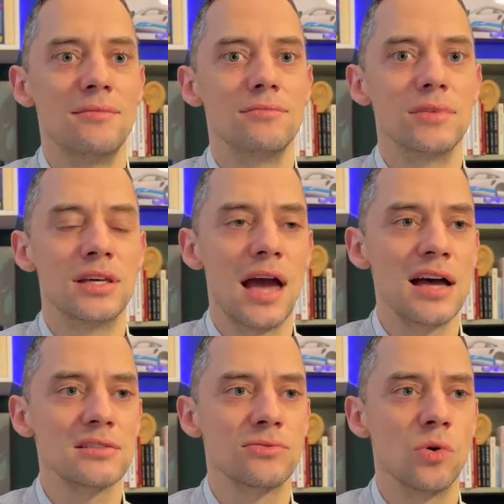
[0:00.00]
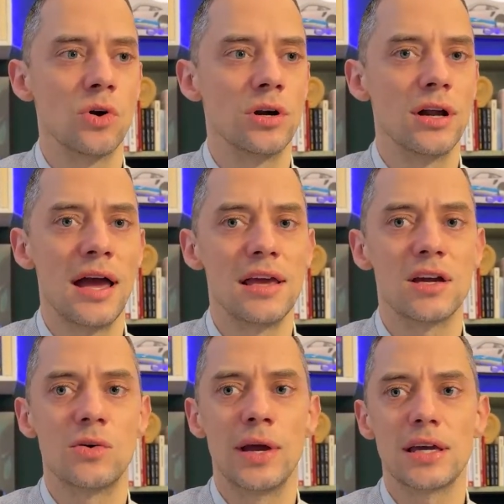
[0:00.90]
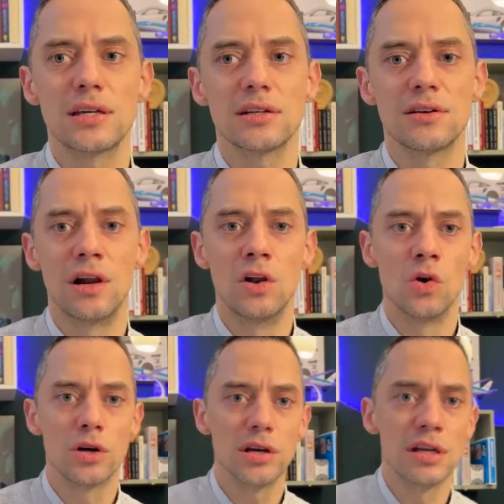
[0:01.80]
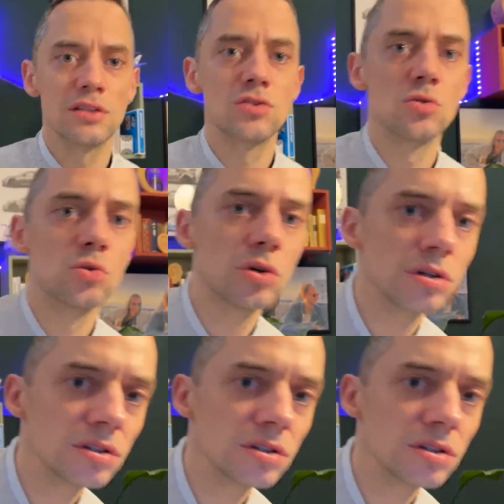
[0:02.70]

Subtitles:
He asked for a quick look into